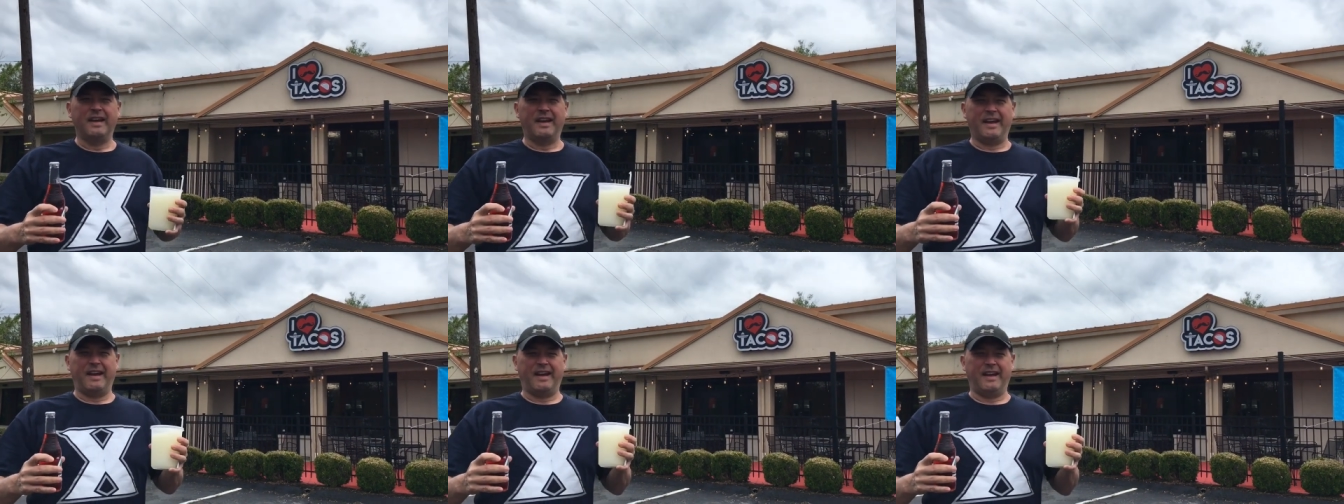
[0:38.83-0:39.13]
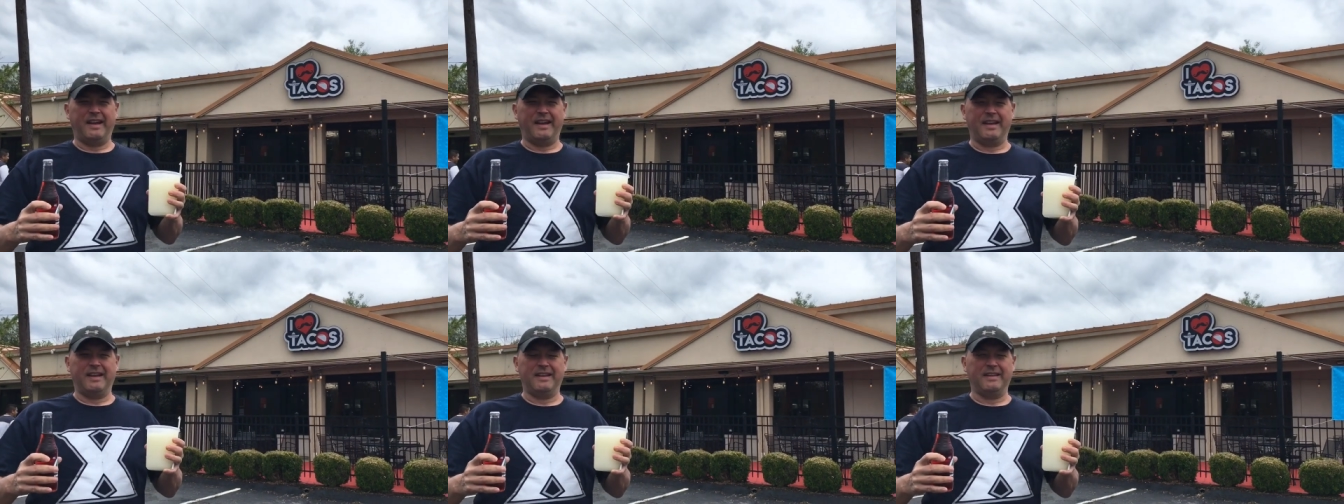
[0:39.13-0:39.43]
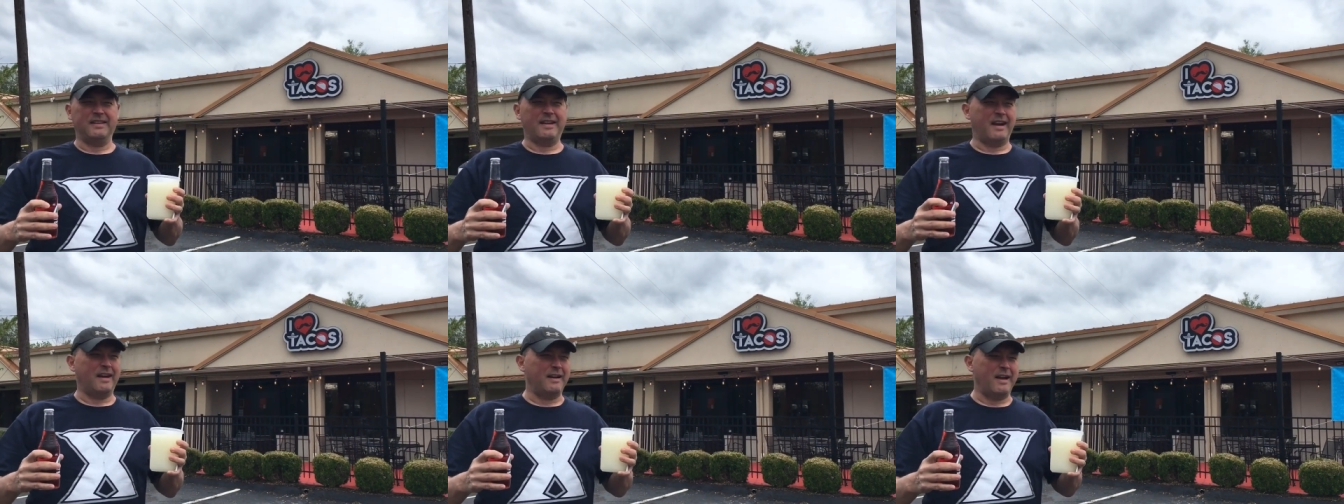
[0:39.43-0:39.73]

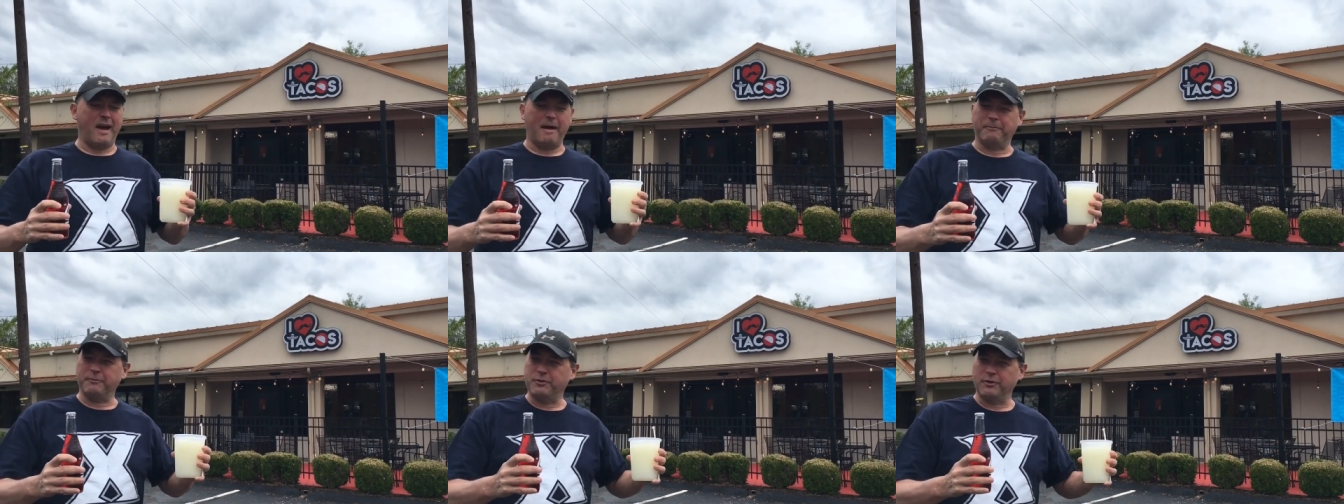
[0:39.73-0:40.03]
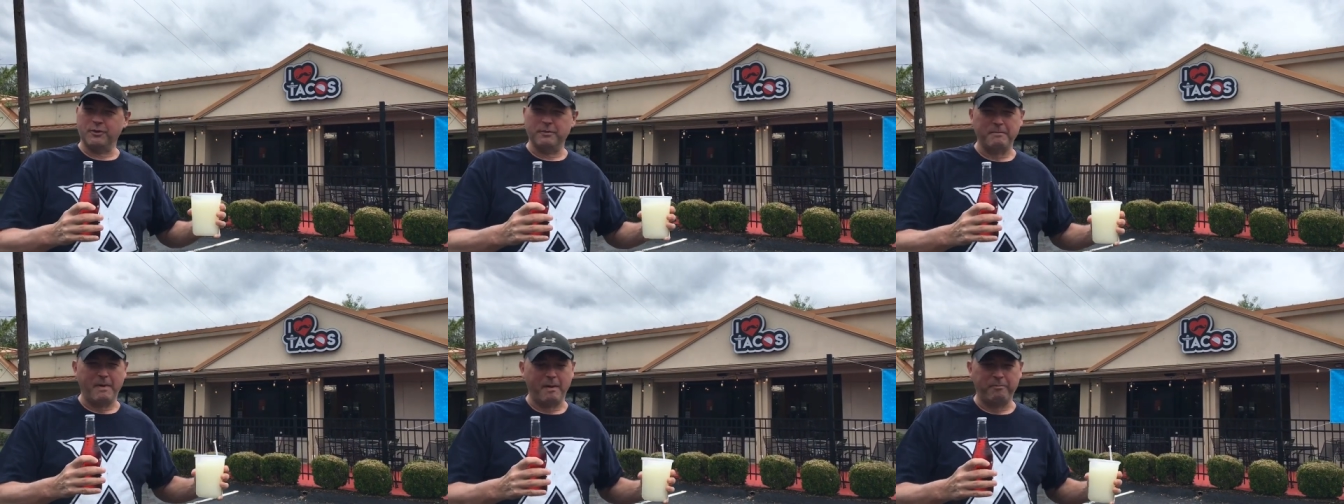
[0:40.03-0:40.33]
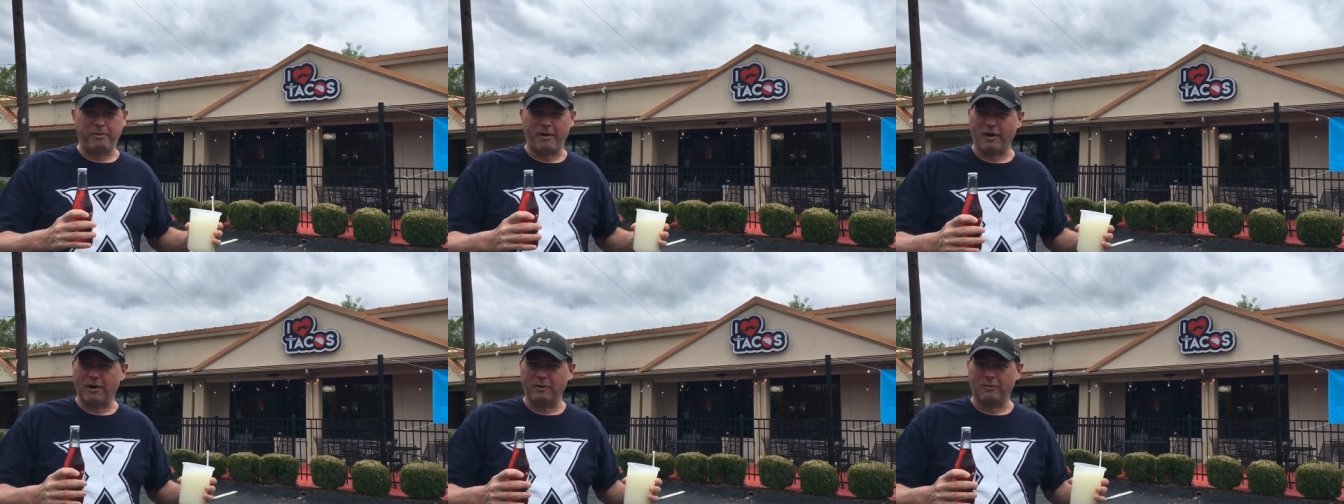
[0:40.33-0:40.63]
and I'm doing my
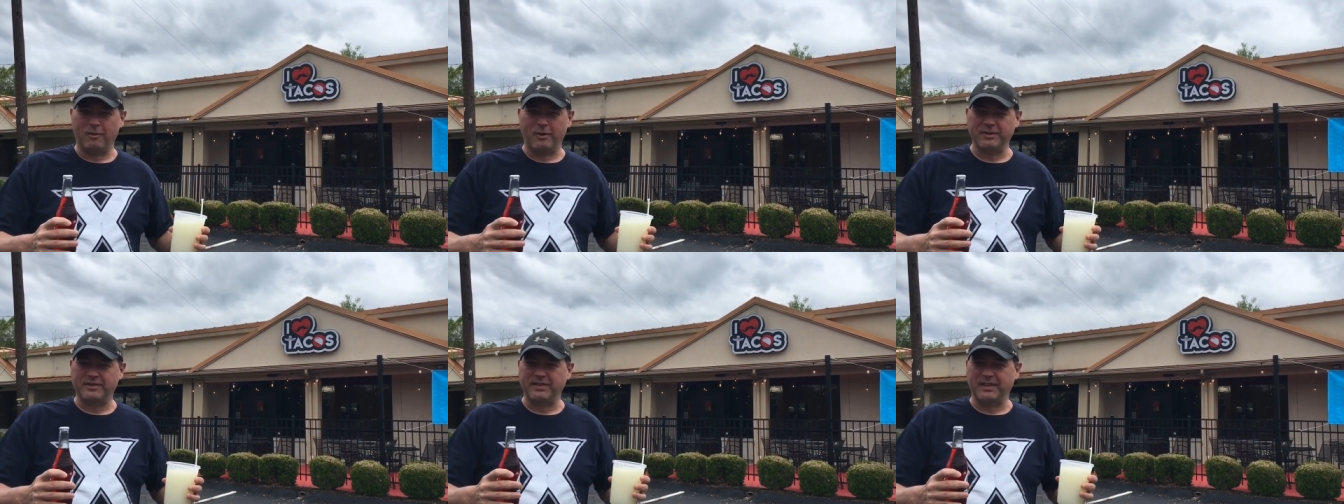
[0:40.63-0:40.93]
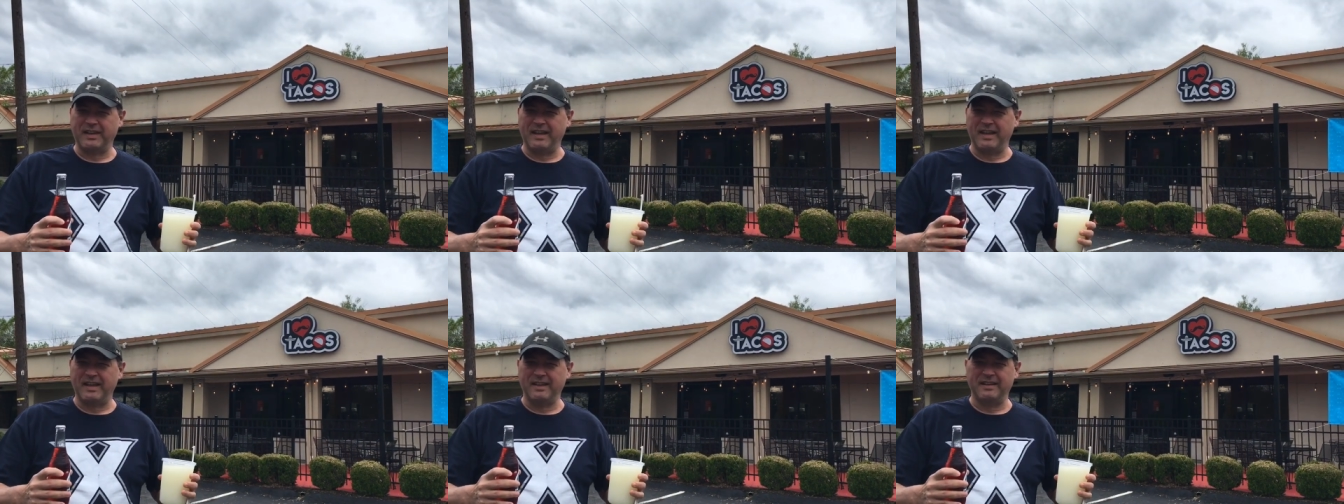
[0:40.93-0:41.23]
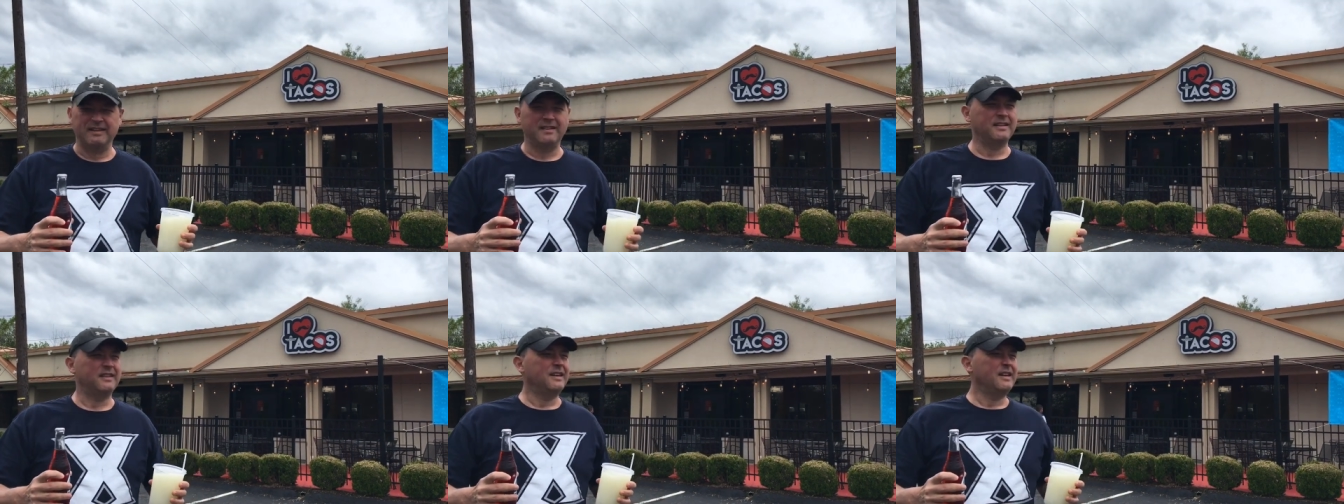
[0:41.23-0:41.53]
part once
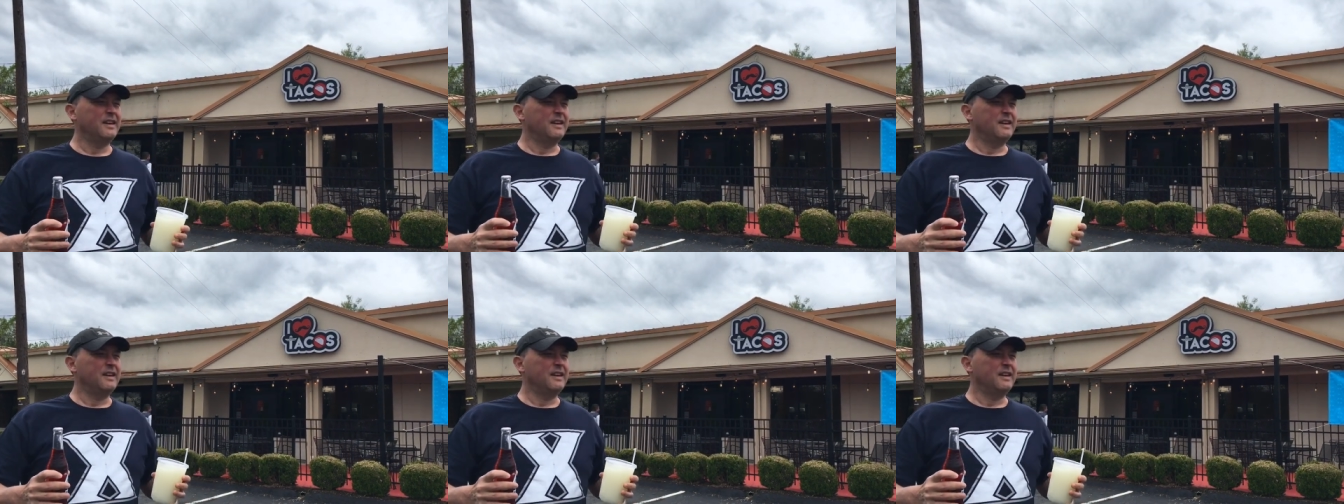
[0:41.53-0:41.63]
again,